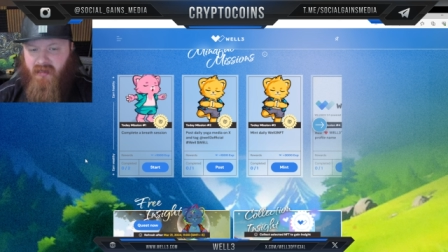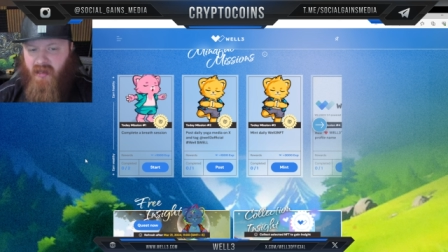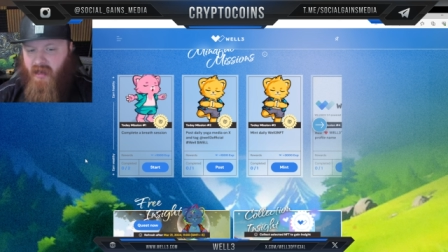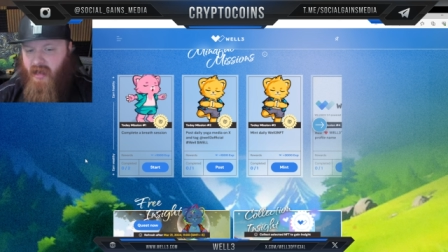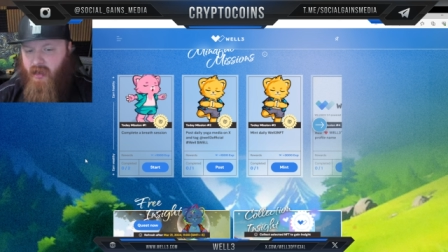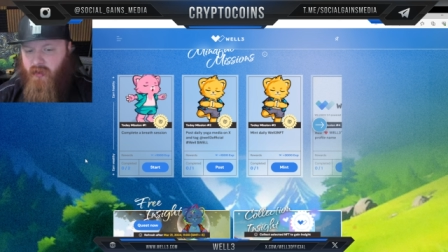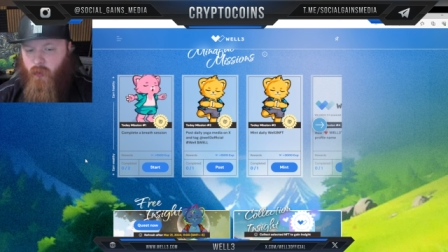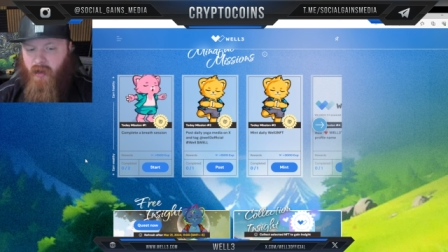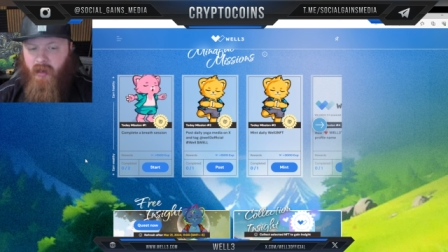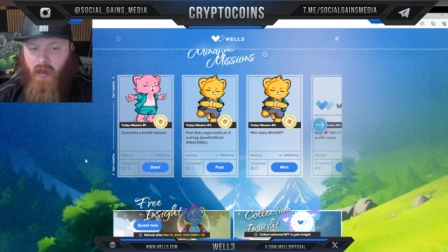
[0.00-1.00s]
and kind of out of the
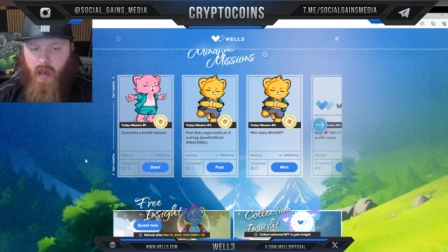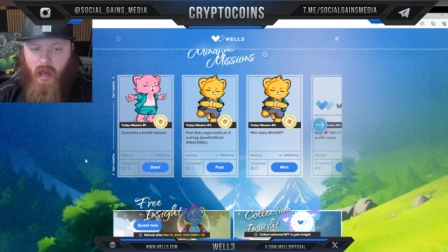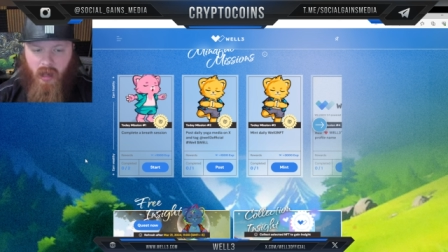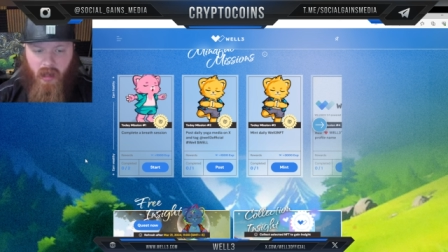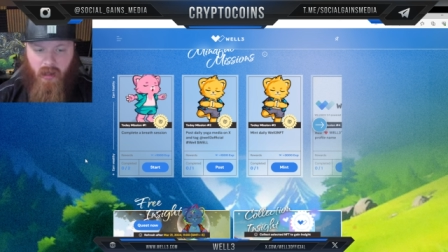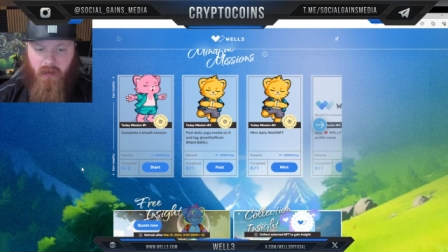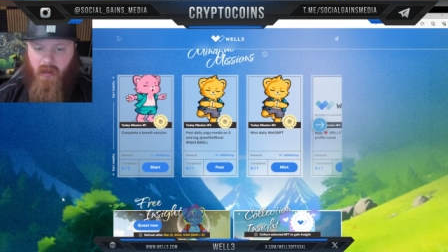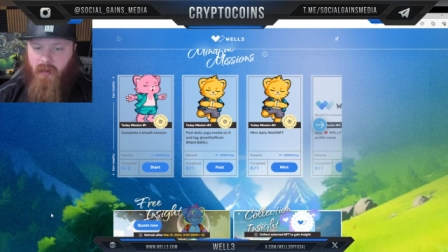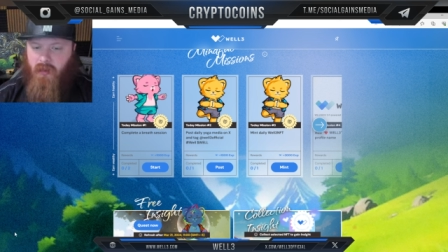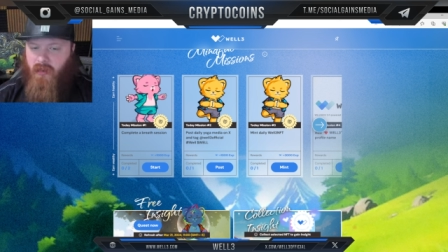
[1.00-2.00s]
way, uh,
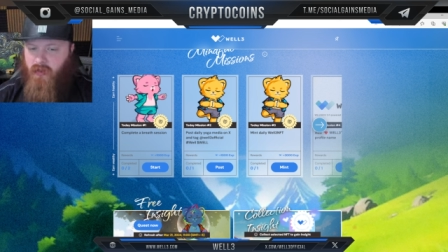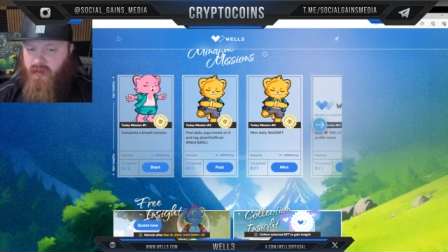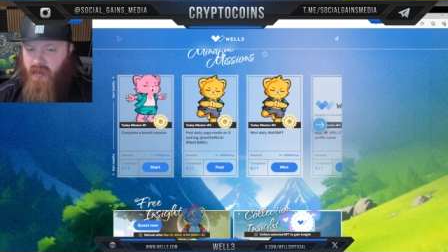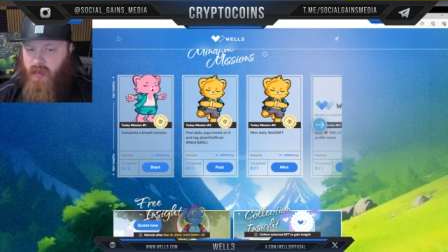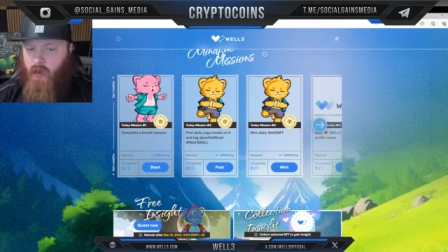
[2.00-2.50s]
another thing